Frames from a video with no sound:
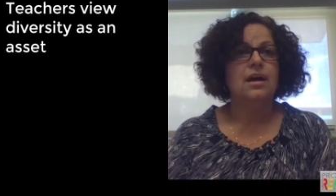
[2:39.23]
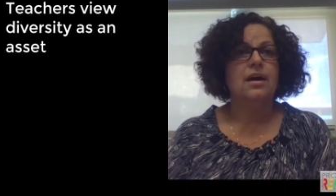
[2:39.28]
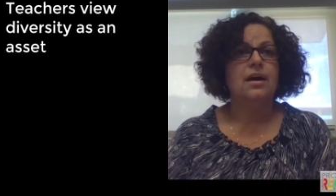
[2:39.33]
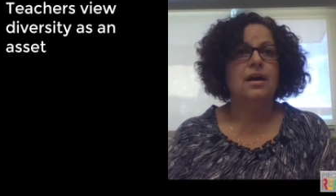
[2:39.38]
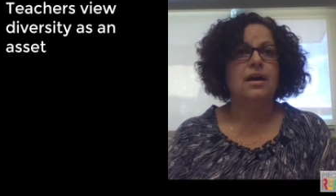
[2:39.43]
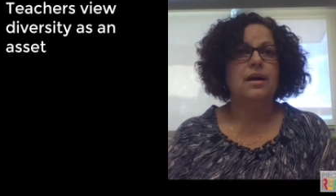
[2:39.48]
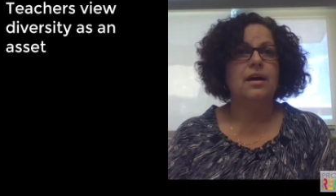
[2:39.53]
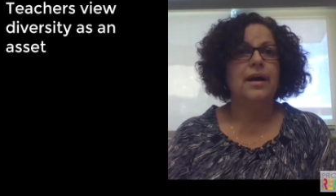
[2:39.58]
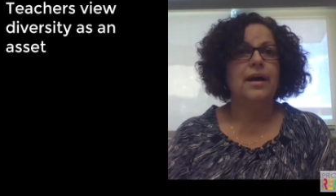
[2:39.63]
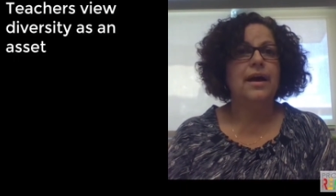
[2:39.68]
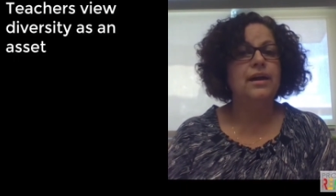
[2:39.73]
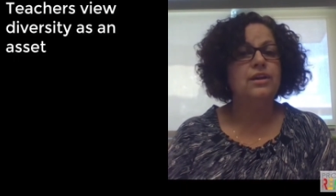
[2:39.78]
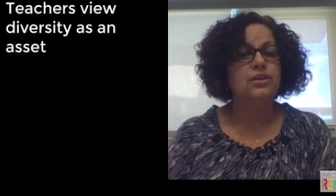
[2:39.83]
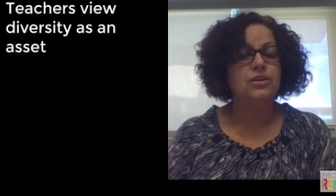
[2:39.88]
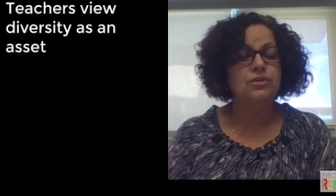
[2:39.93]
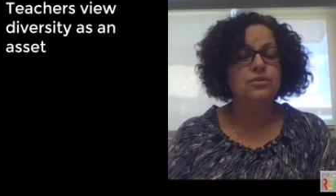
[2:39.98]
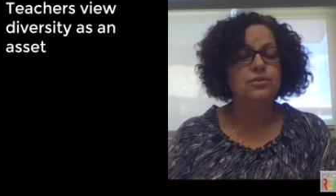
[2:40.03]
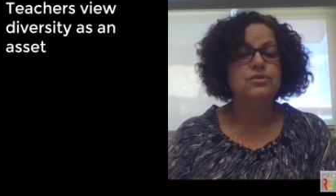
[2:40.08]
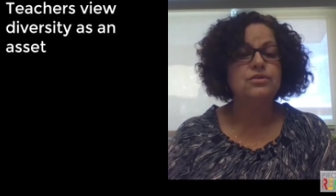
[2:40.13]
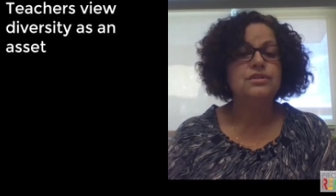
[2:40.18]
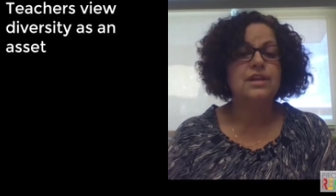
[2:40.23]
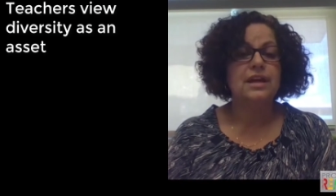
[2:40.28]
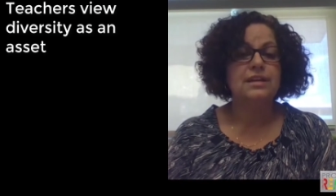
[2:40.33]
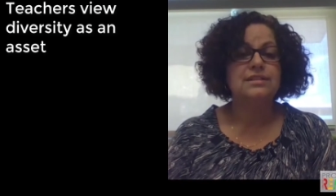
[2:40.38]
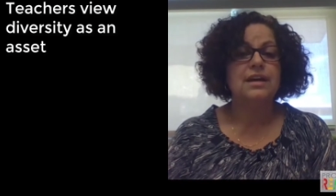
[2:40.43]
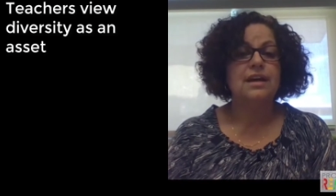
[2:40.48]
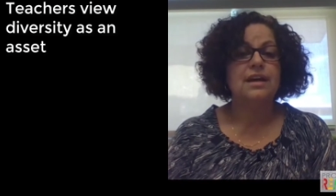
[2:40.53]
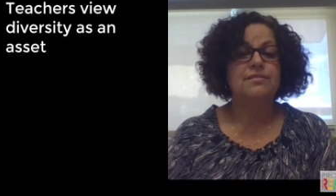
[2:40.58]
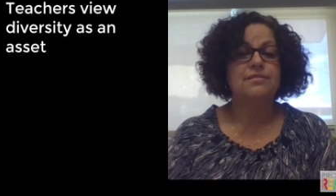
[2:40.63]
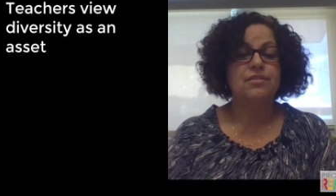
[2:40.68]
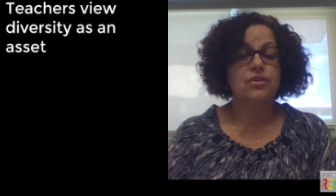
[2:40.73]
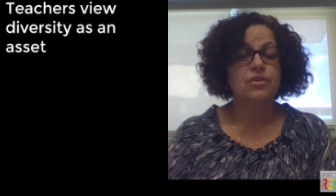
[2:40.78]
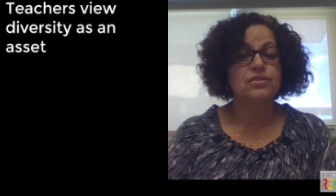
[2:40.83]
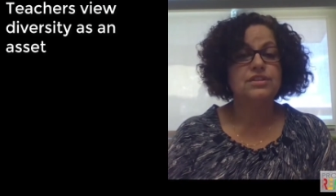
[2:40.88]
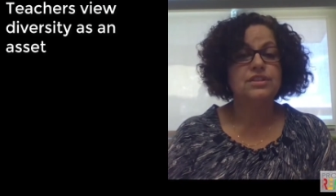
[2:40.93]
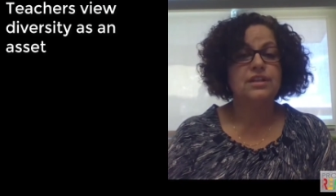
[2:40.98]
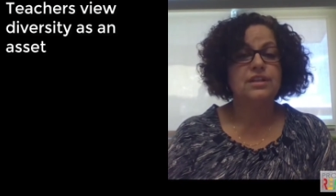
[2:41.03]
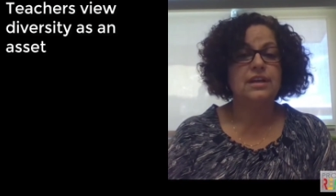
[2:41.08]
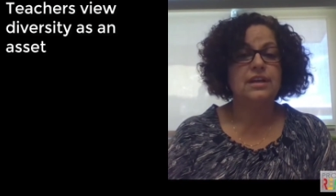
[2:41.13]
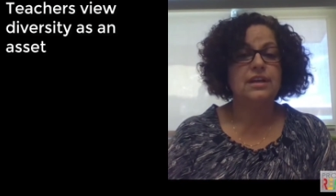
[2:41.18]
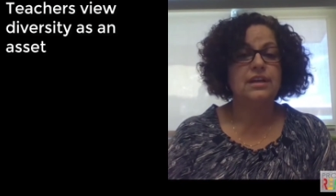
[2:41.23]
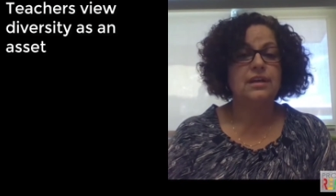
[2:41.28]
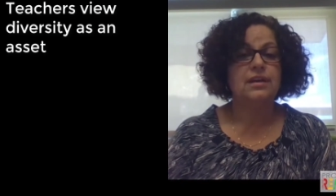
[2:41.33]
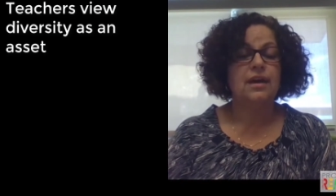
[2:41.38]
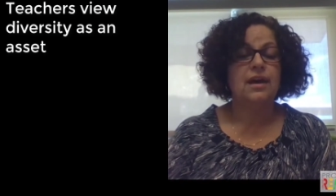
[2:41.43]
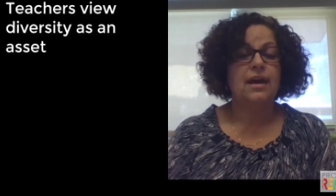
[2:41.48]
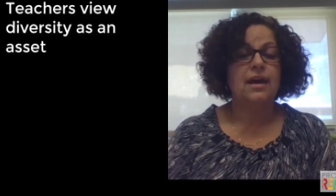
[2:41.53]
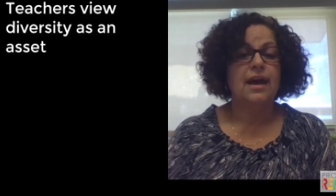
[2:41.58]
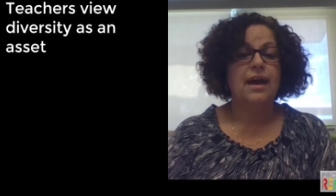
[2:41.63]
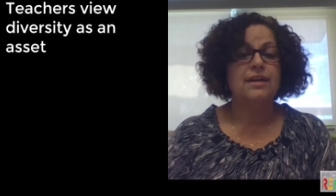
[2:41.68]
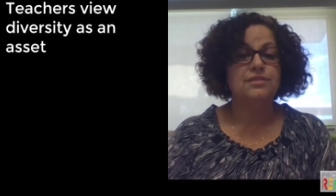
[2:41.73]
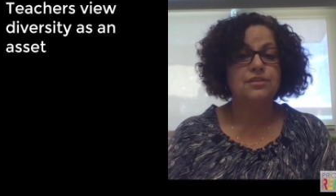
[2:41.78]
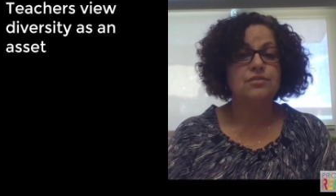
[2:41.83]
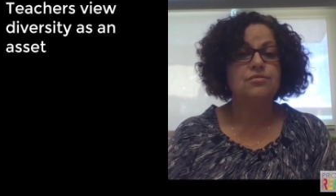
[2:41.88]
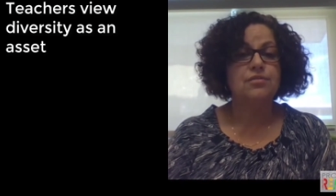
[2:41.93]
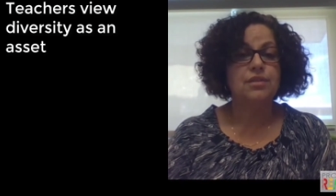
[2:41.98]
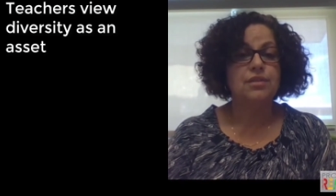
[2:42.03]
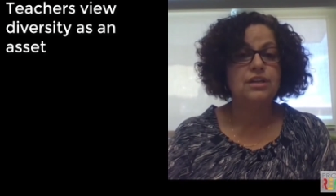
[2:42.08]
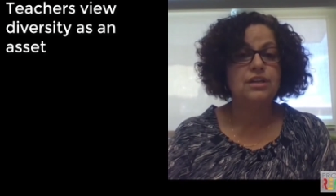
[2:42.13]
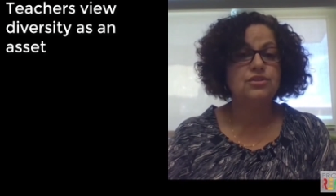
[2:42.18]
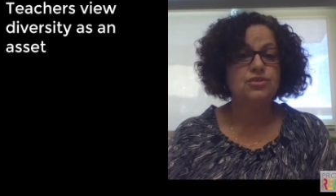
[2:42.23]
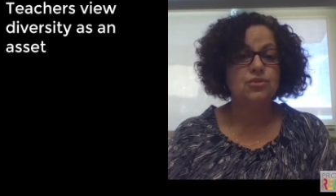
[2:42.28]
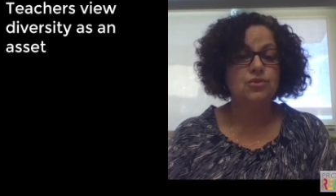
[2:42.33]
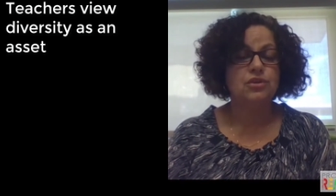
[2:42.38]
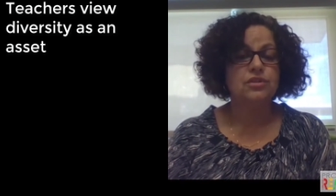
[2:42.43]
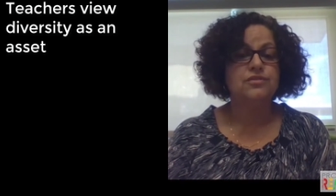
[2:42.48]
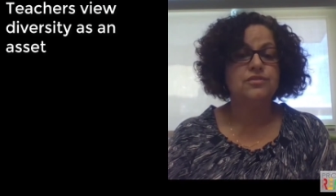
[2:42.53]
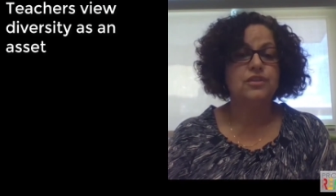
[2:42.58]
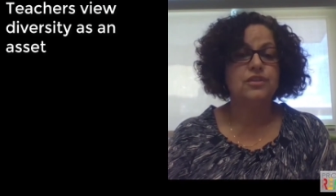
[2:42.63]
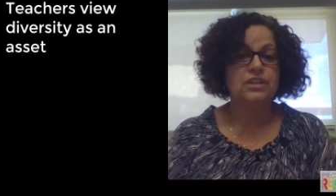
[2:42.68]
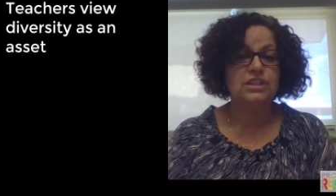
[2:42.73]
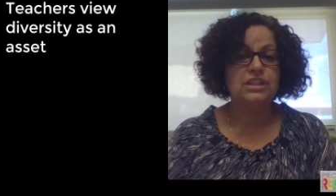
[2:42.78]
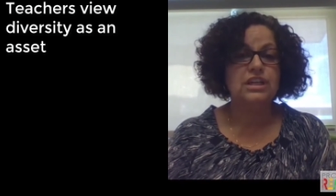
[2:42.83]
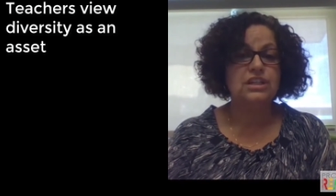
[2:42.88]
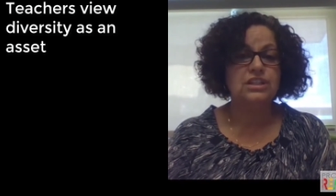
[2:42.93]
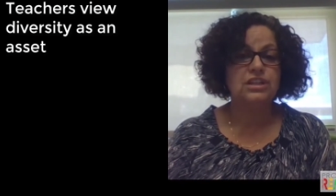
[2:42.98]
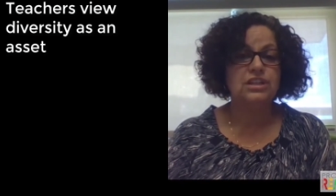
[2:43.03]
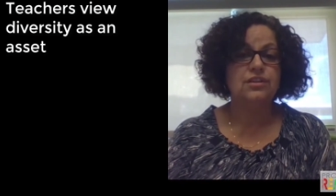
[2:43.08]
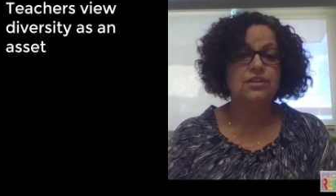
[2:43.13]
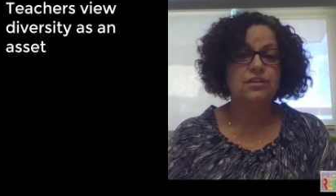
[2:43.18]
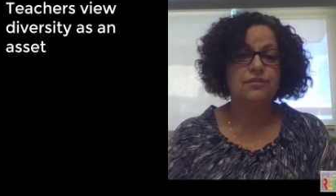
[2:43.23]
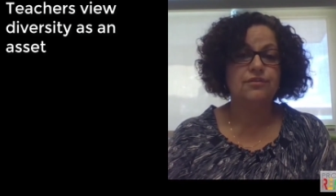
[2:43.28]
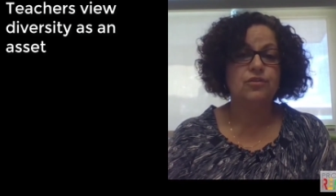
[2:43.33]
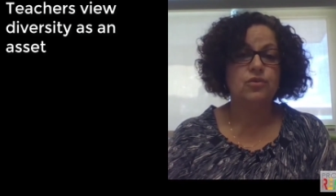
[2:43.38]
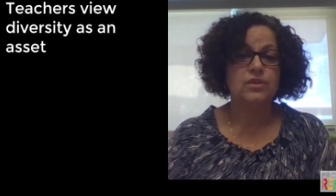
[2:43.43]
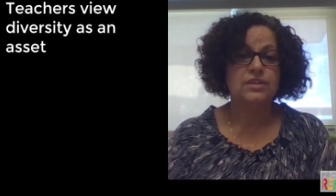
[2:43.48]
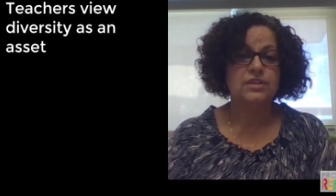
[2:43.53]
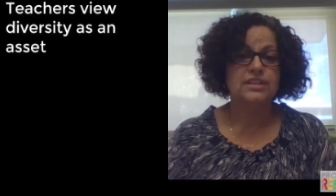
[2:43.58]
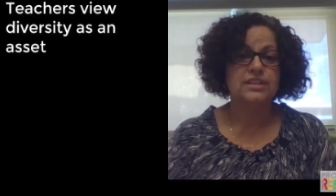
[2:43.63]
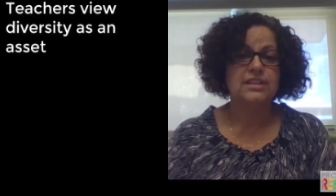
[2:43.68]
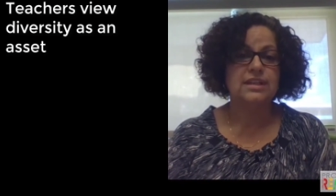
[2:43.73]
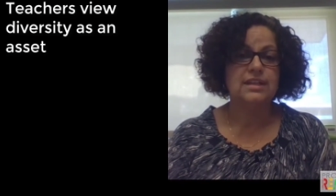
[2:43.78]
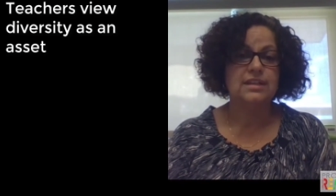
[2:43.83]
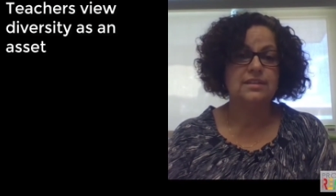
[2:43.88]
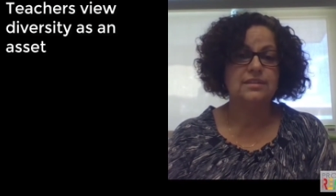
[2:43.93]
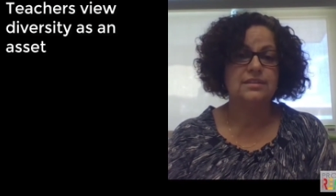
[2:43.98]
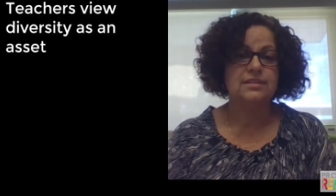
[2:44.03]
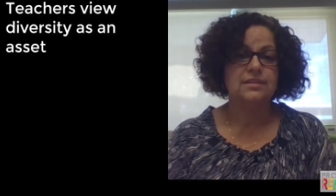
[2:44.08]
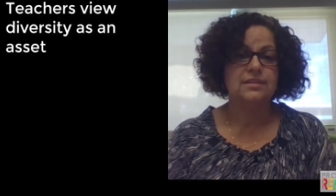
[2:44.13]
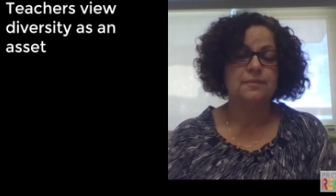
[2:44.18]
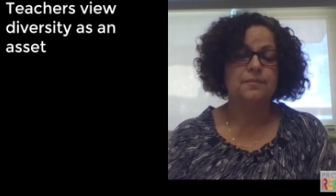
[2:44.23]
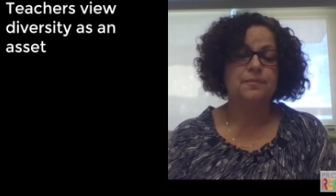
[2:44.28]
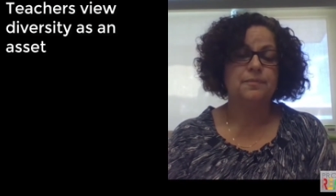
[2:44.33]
and use that diversity as a resource for teaching the 4Cs.